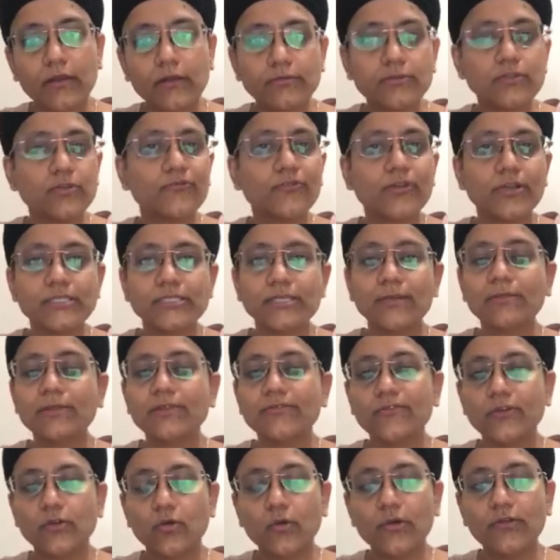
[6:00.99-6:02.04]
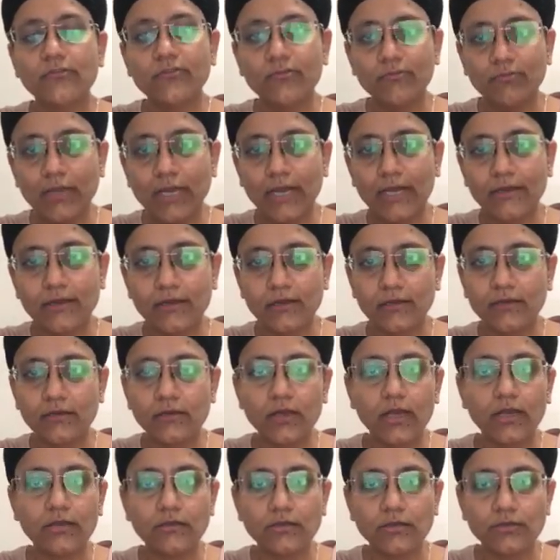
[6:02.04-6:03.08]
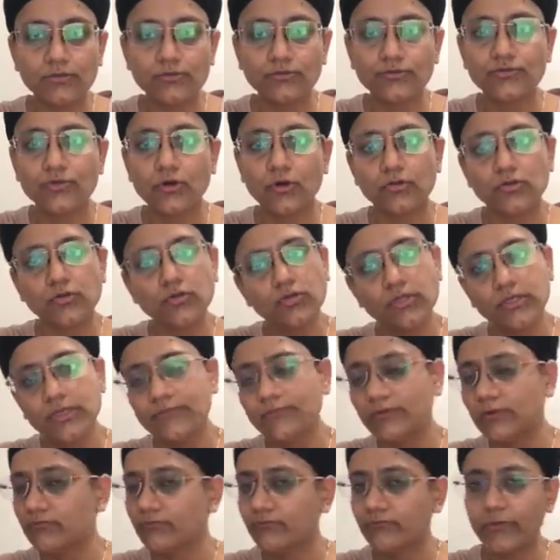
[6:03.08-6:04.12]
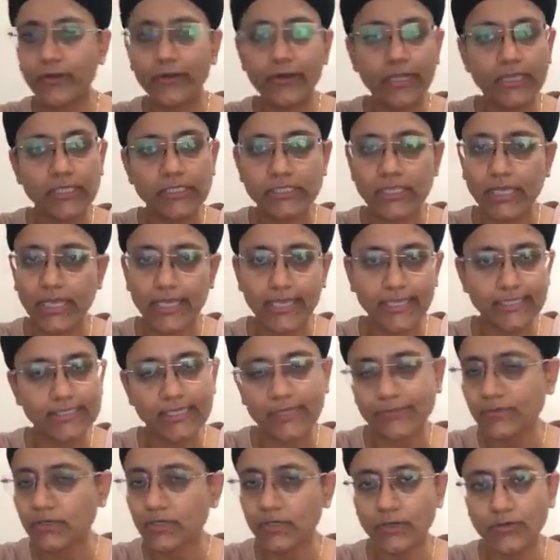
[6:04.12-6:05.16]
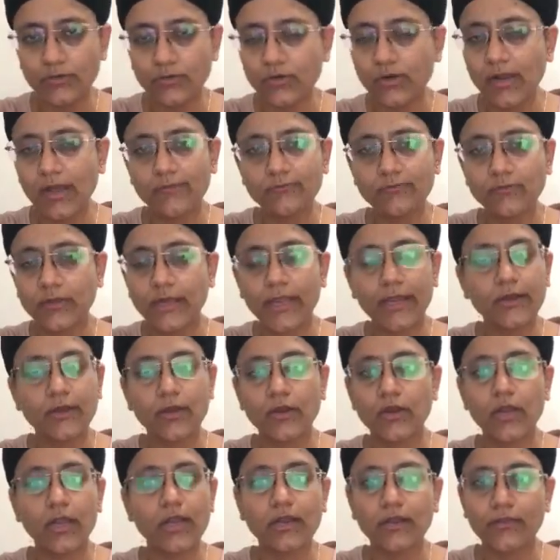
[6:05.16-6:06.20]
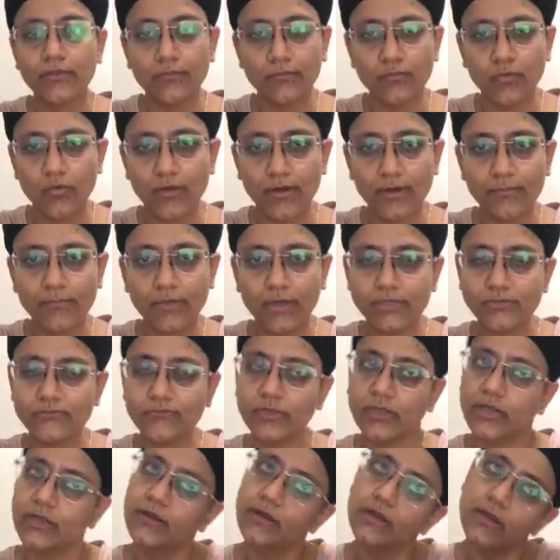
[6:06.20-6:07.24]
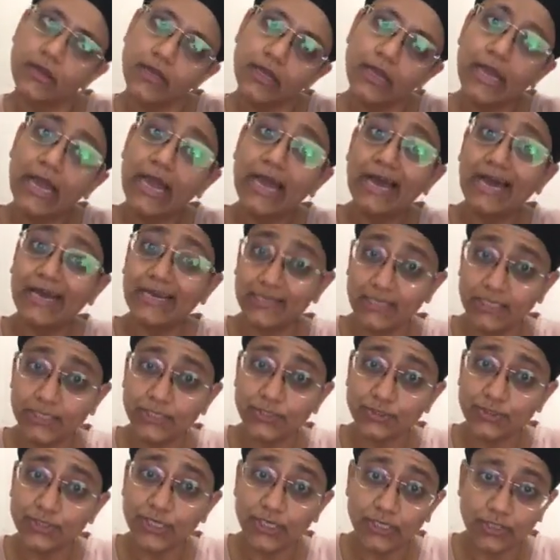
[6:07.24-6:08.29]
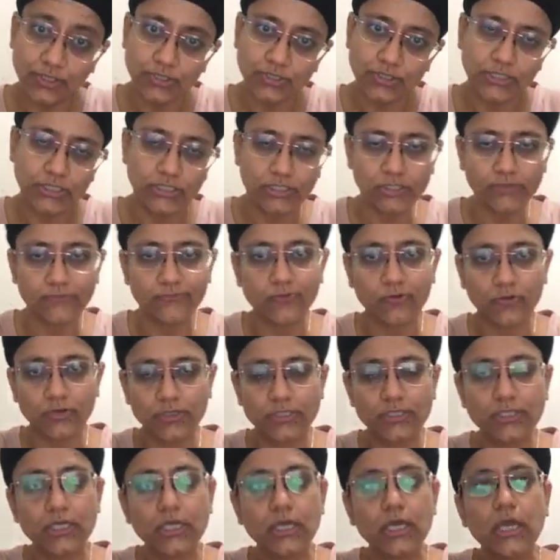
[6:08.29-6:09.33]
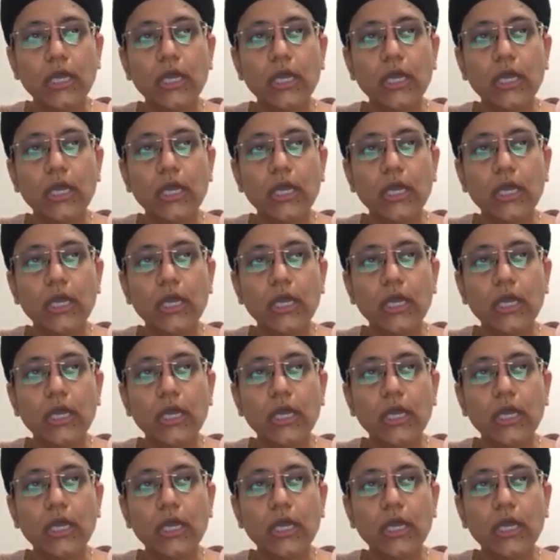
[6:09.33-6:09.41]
so for example, if you're going from London to Toronto, they would very easily accept it. You don't have to get another boarding pass for that, unless you change your seats, of course.